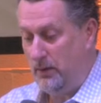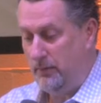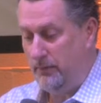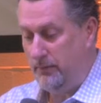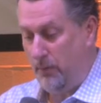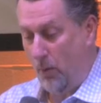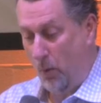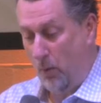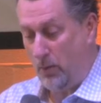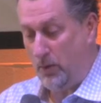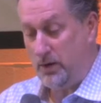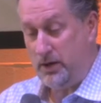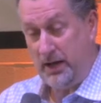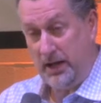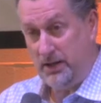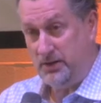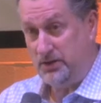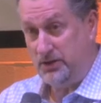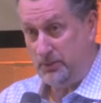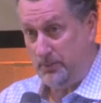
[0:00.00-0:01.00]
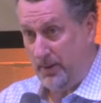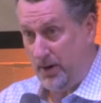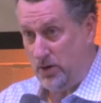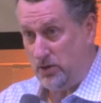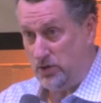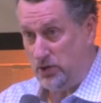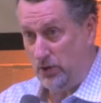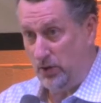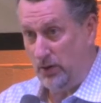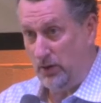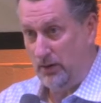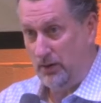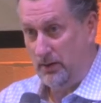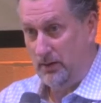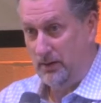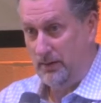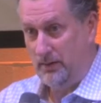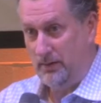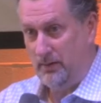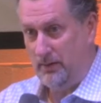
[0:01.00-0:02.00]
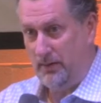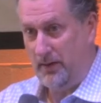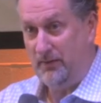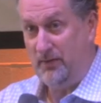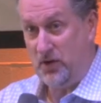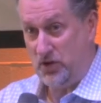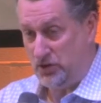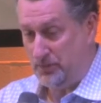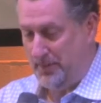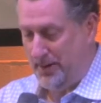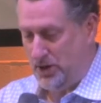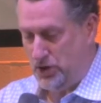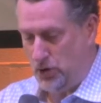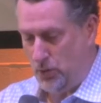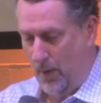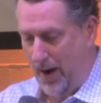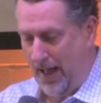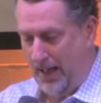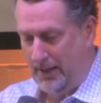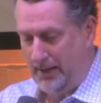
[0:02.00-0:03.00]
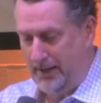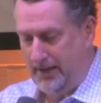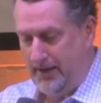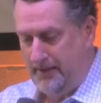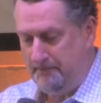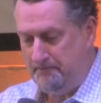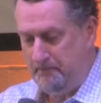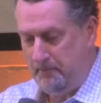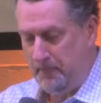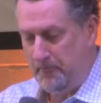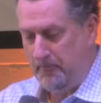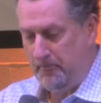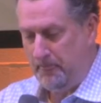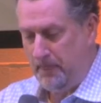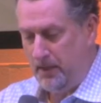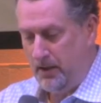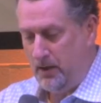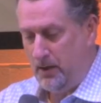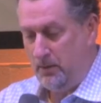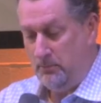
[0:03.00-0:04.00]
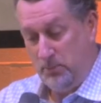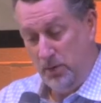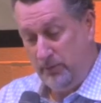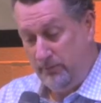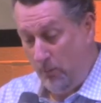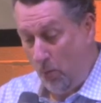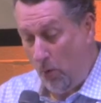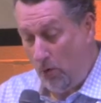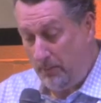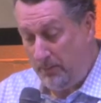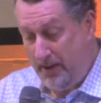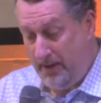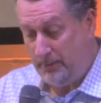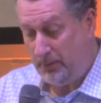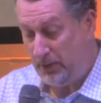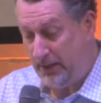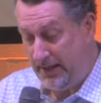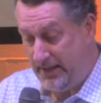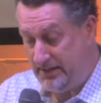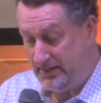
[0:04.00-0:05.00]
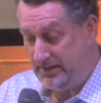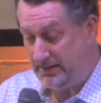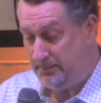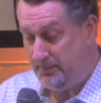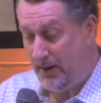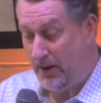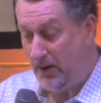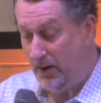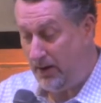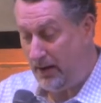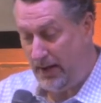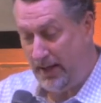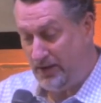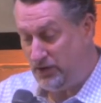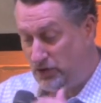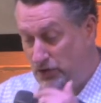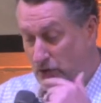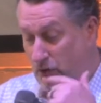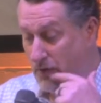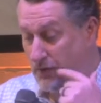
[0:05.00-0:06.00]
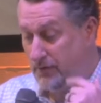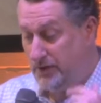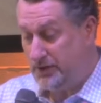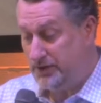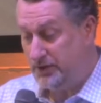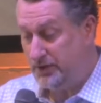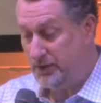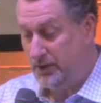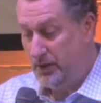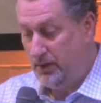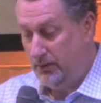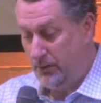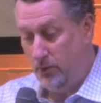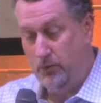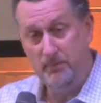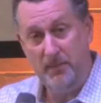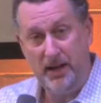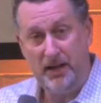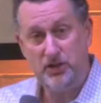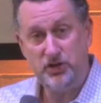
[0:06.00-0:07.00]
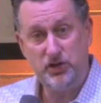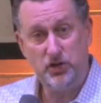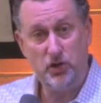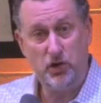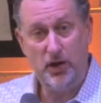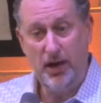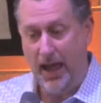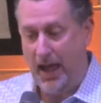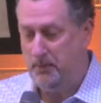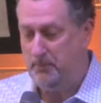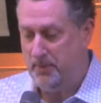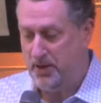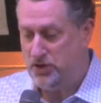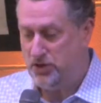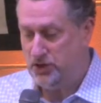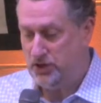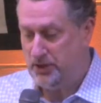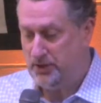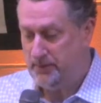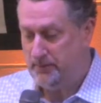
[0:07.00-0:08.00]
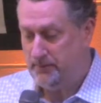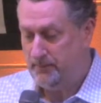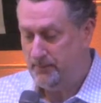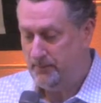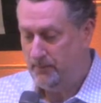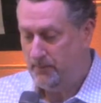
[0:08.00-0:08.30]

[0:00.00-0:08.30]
forward in their spirituality, move more people in spirit, in service through ministry and mission,